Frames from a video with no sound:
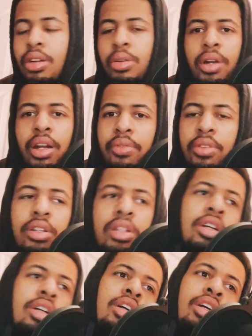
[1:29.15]
whatever,
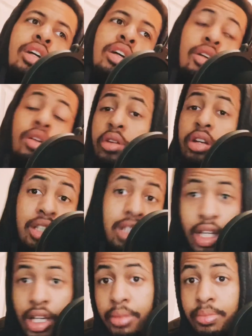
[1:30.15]
go to
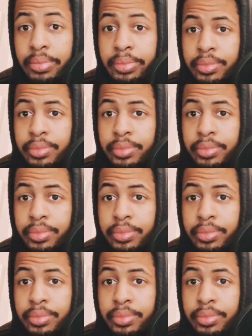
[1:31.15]
Tim.